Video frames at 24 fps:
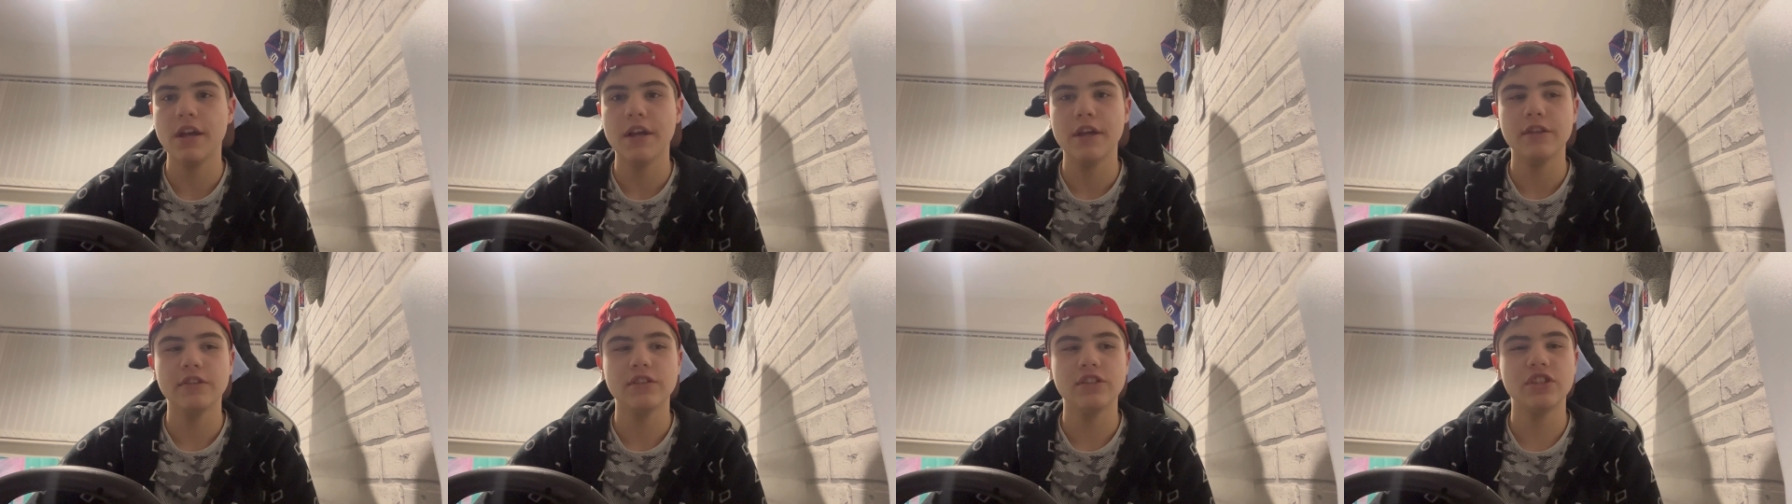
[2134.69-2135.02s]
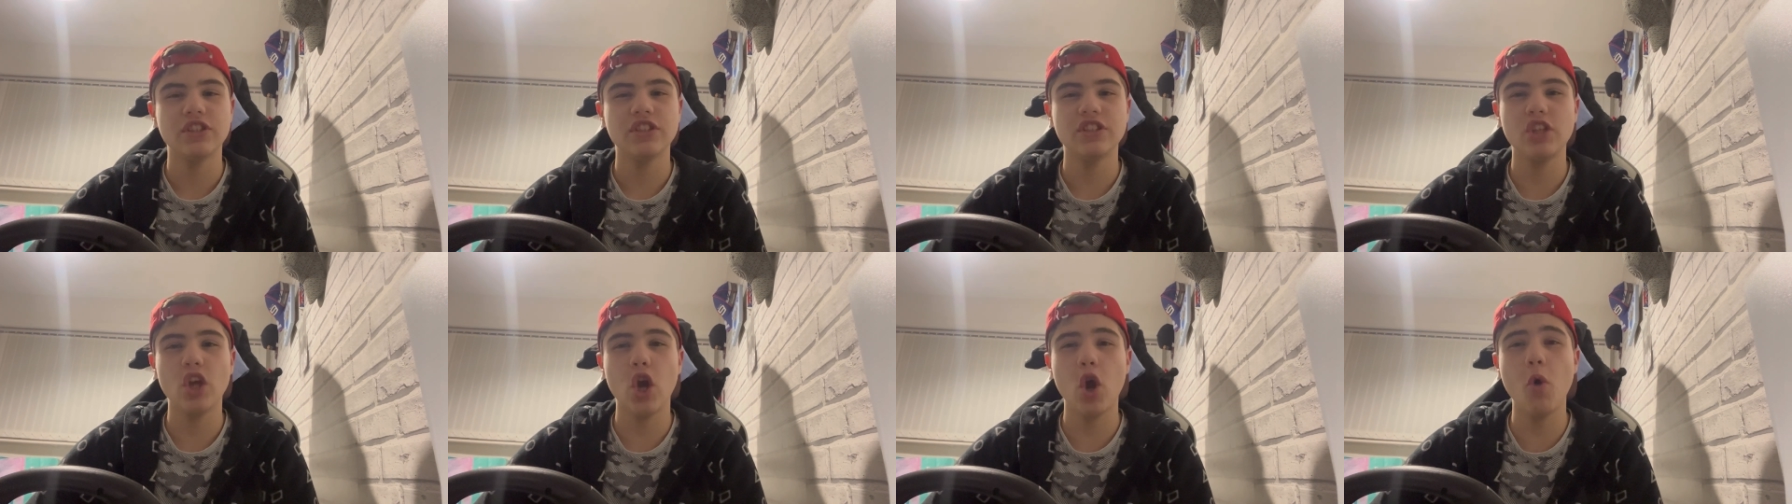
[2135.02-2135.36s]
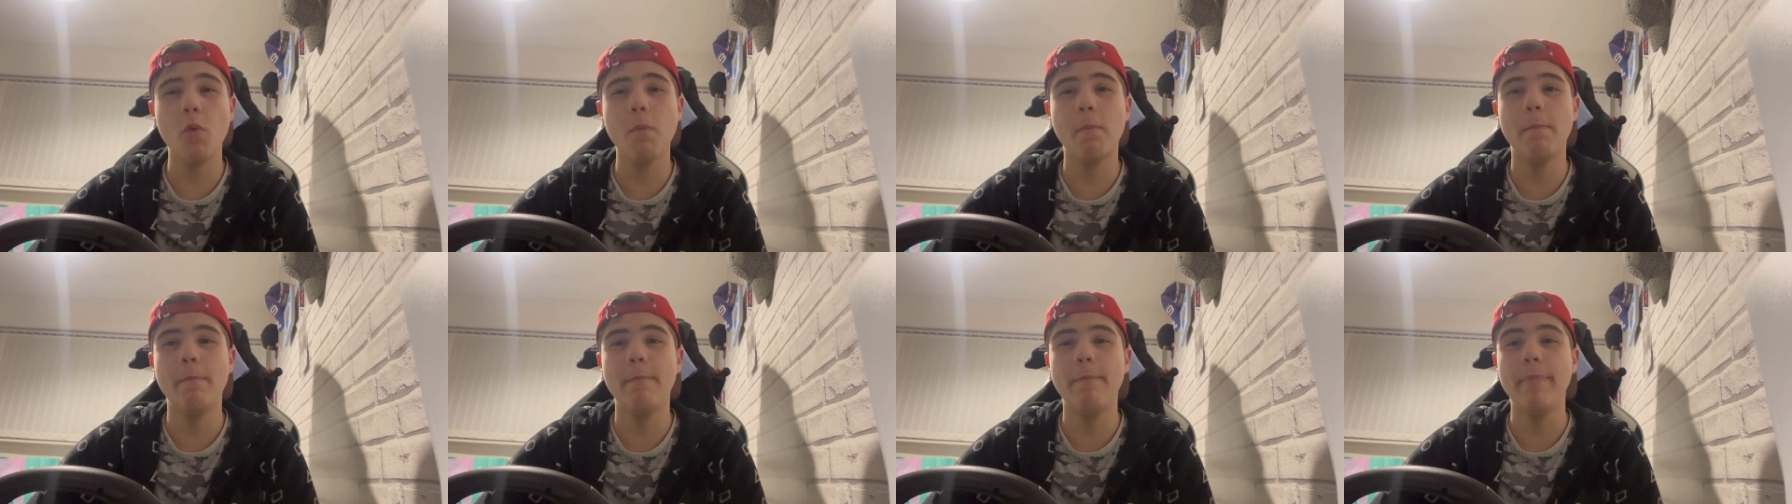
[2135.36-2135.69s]

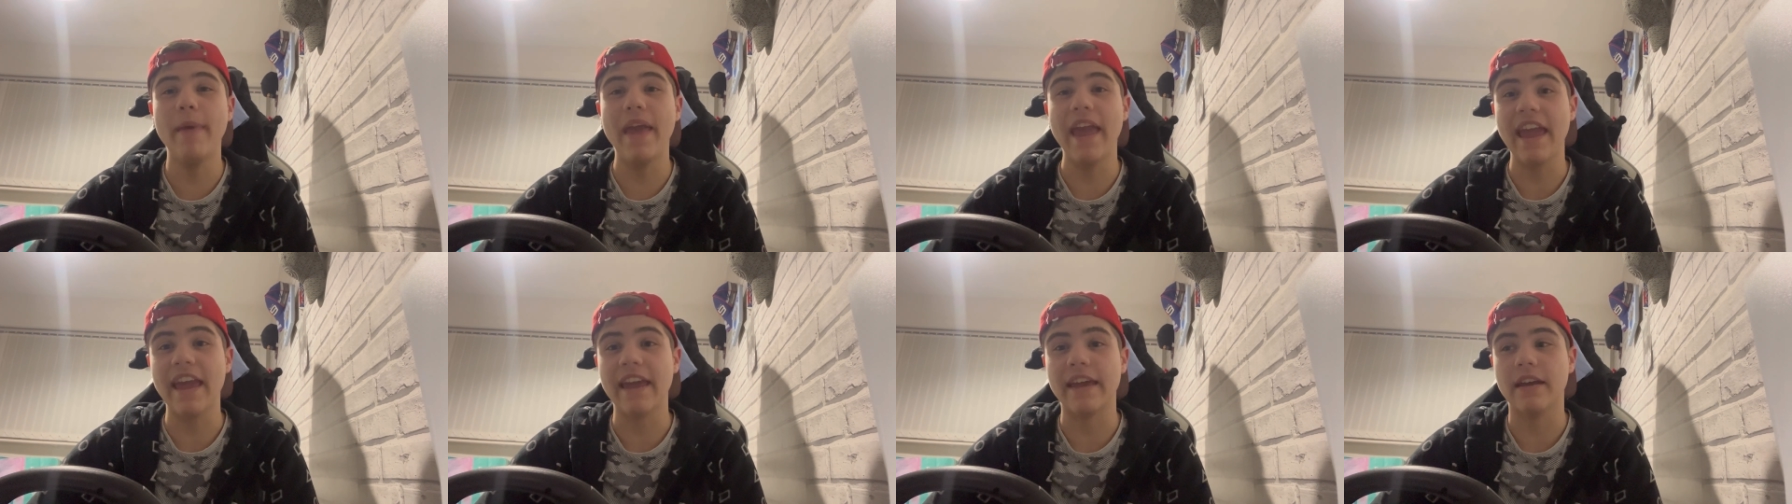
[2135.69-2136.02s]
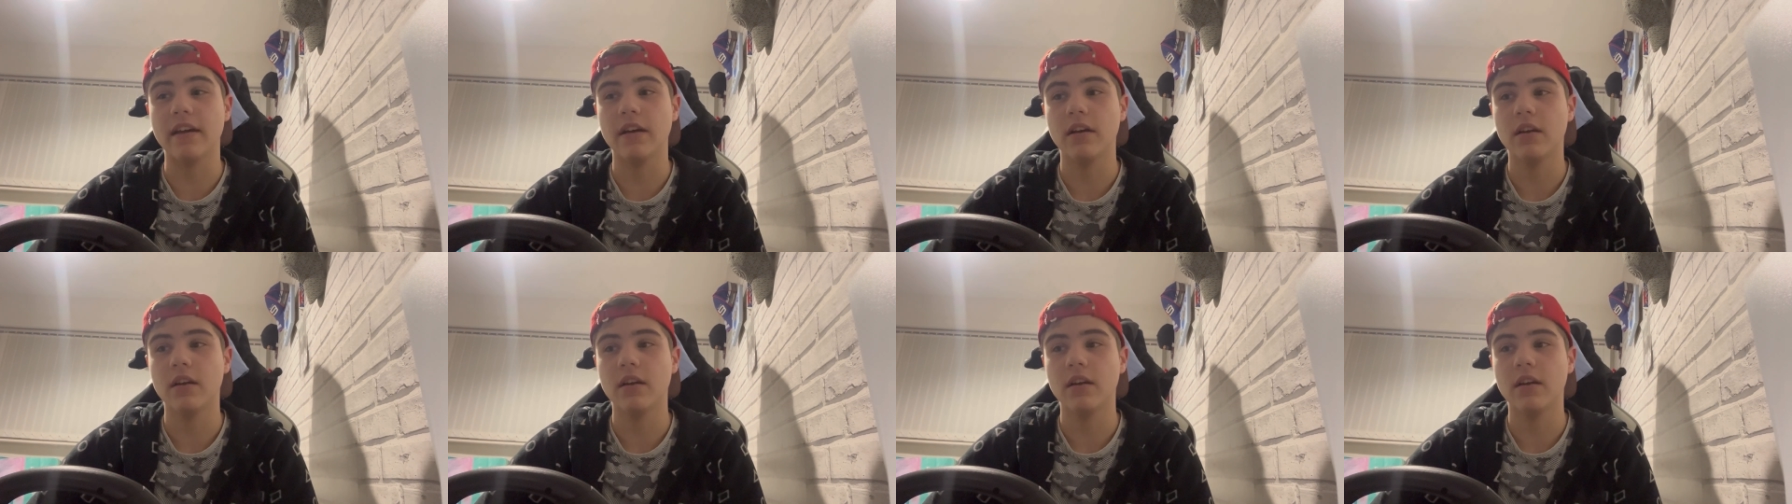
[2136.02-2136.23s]
so big,